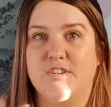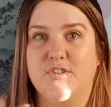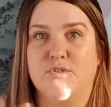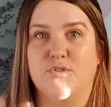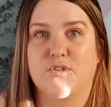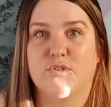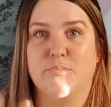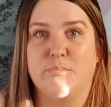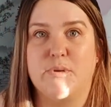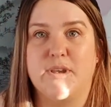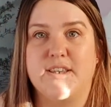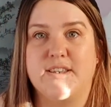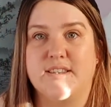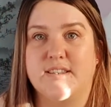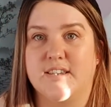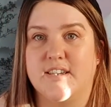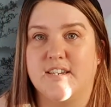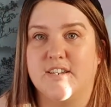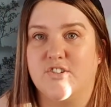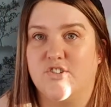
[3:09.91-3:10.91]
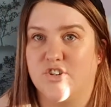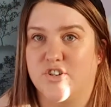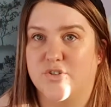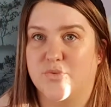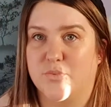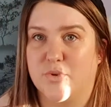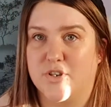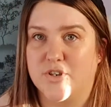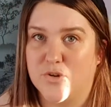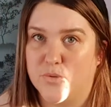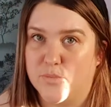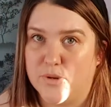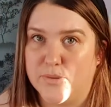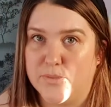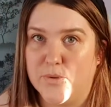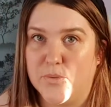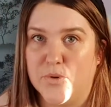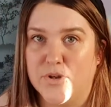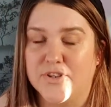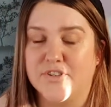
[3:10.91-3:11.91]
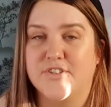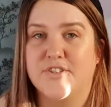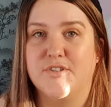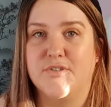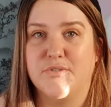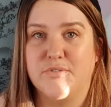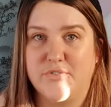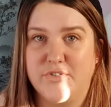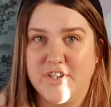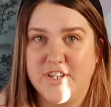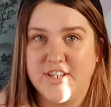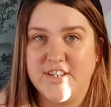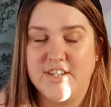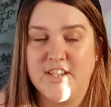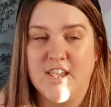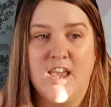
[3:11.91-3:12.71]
so it's basically just when your baby wants to feed